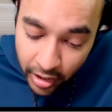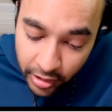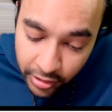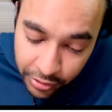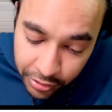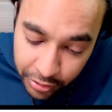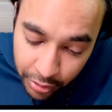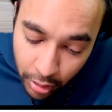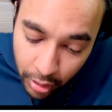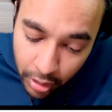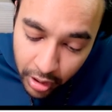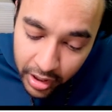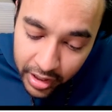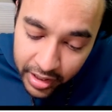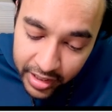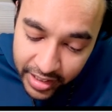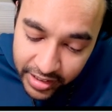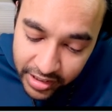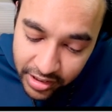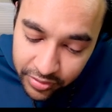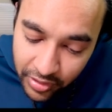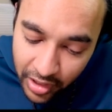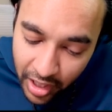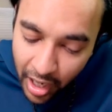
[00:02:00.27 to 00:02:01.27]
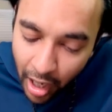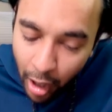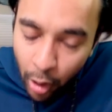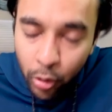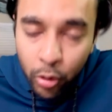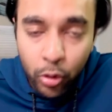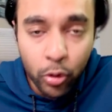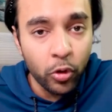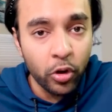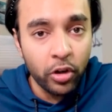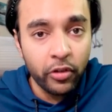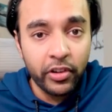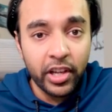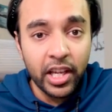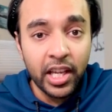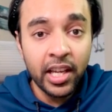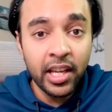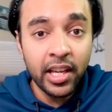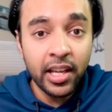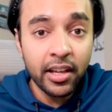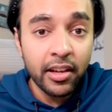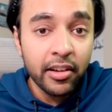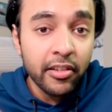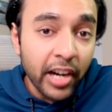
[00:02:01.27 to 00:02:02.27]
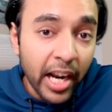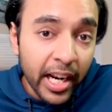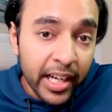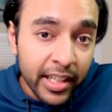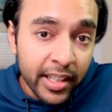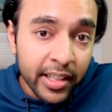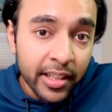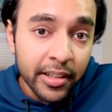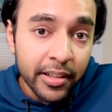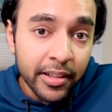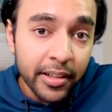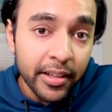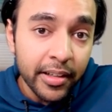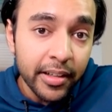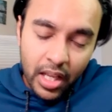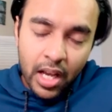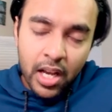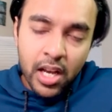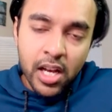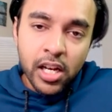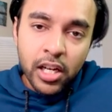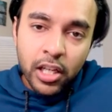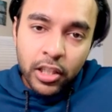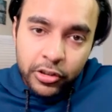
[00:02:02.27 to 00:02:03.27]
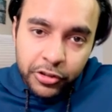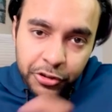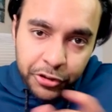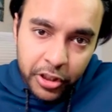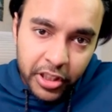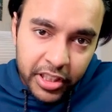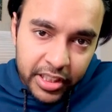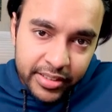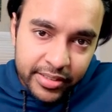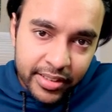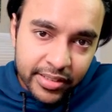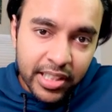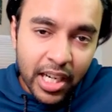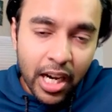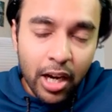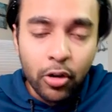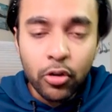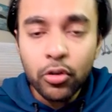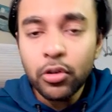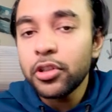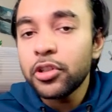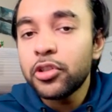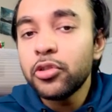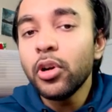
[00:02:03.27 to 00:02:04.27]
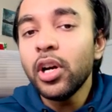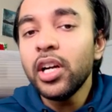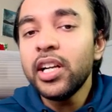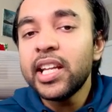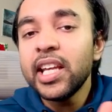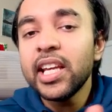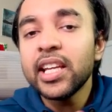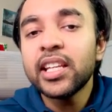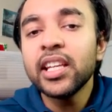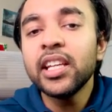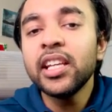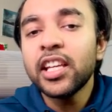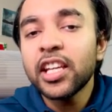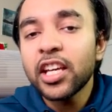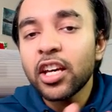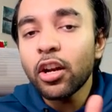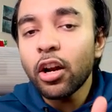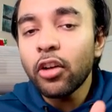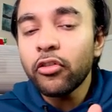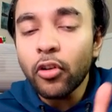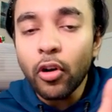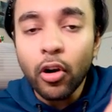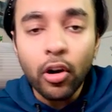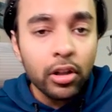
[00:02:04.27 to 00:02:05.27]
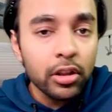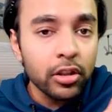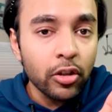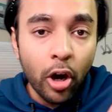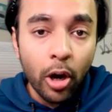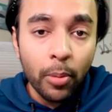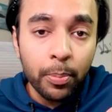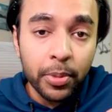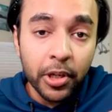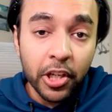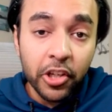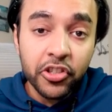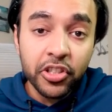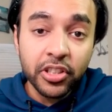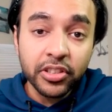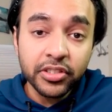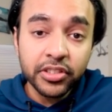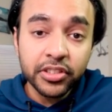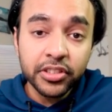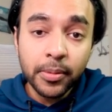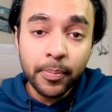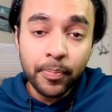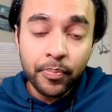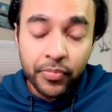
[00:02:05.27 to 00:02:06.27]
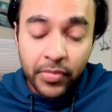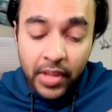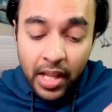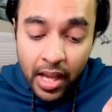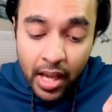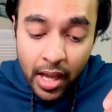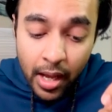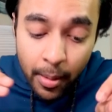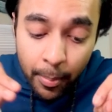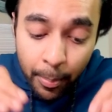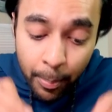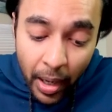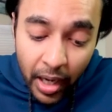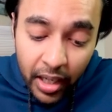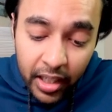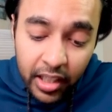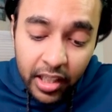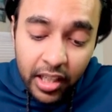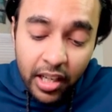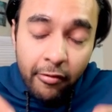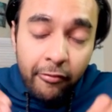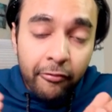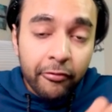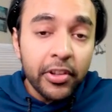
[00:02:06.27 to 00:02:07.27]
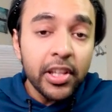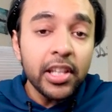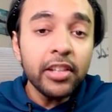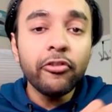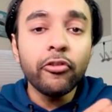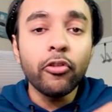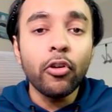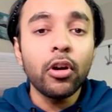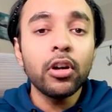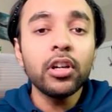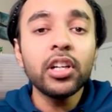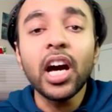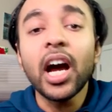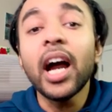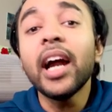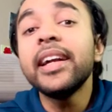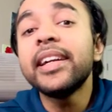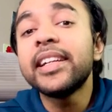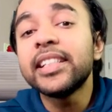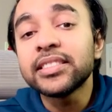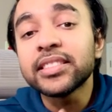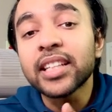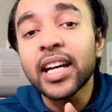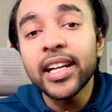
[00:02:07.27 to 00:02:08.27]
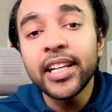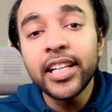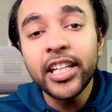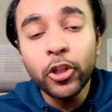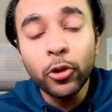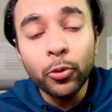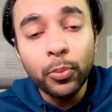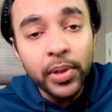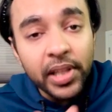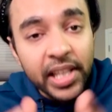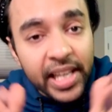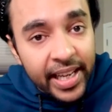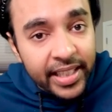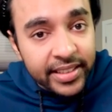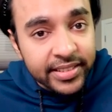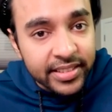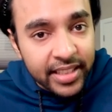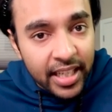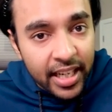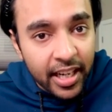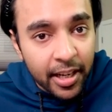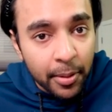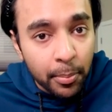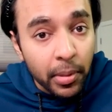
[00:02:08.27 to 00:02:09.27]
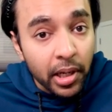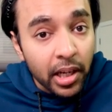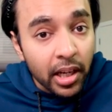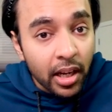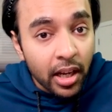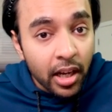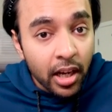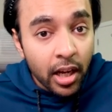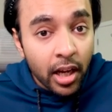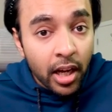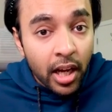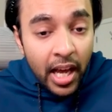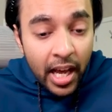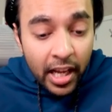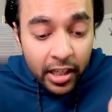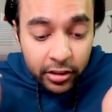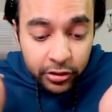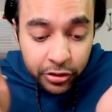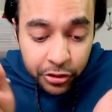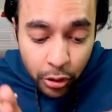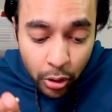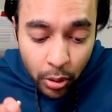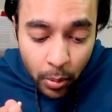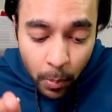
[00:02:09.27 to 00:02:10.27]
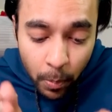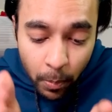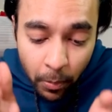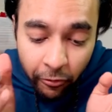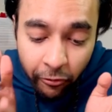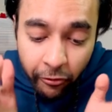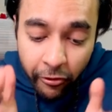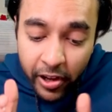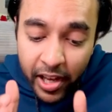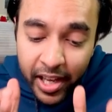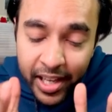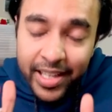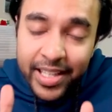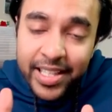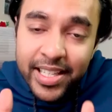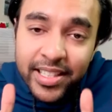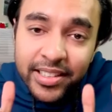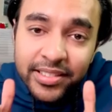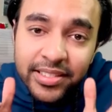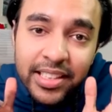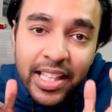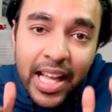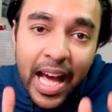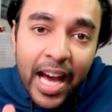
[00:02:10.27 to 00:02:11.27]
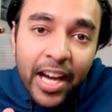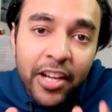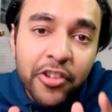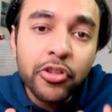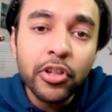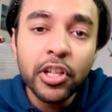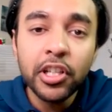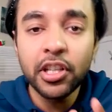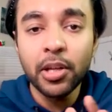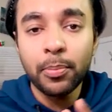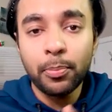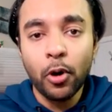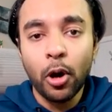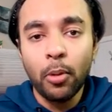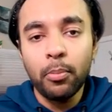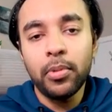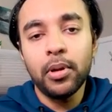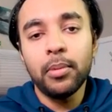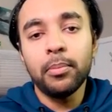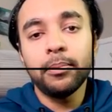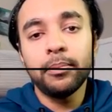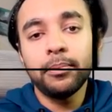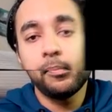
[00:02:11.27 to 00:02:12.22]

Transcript: So this will now go away, right? So this is how you are taking care of all the operations. But we want our design to be extendable. So where is actually the problem?